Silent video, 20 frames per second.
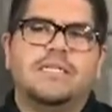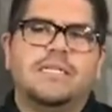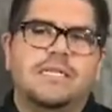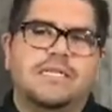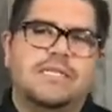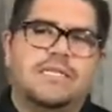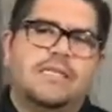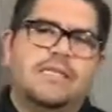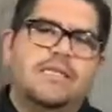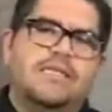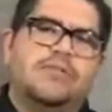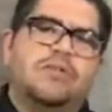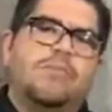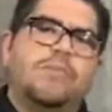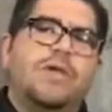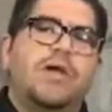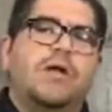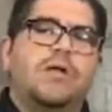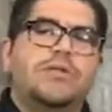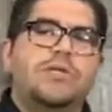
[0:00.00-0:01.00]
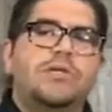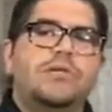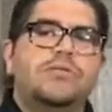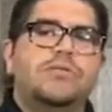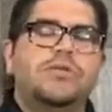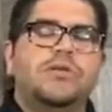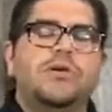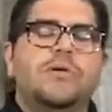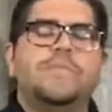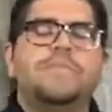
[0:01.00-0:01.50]
listen, this will be on
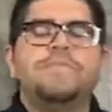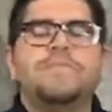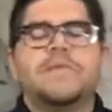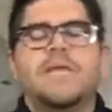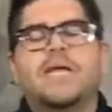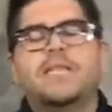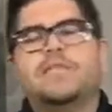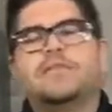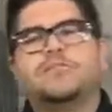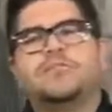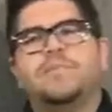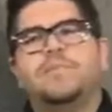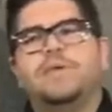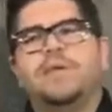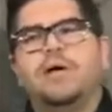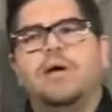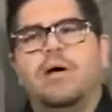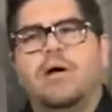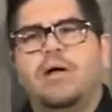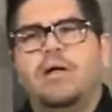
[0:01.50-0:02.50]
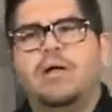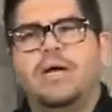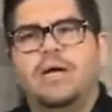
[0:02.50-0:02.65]
YouTube and this will be on,